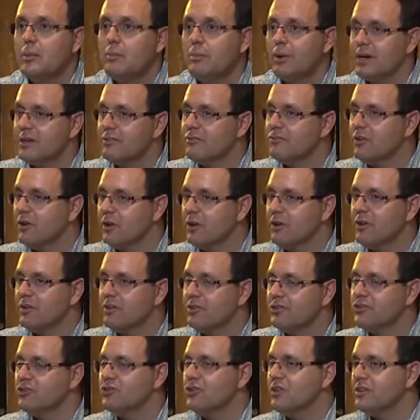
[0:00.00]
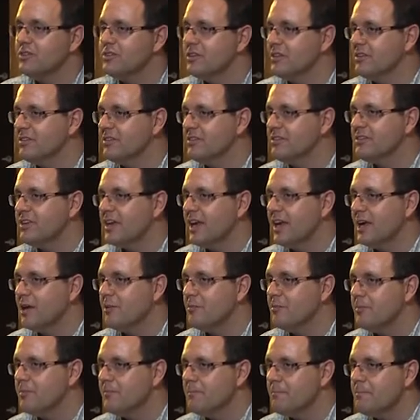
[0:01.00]
But if not all the strains are the
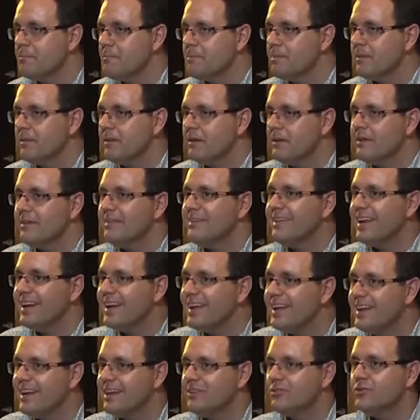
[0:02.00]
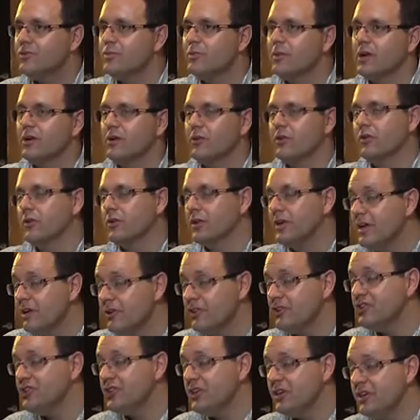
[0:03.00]
same, then he has to make, or he
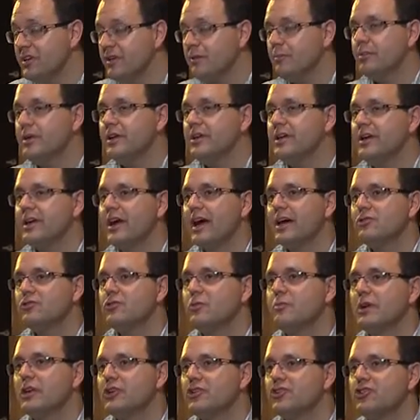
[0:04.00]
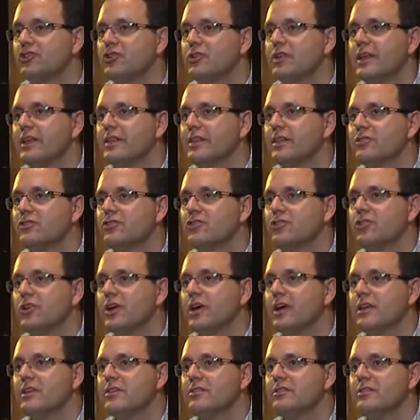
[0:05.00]
or she, the breeder has to make sure that the
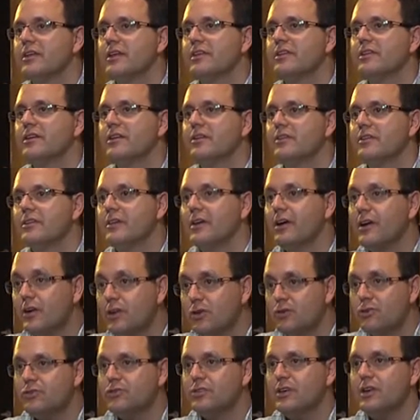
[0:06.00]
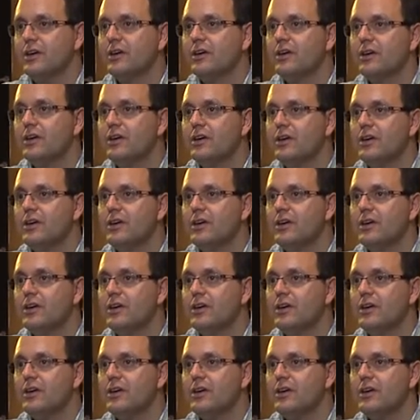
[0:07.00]
strains that they're using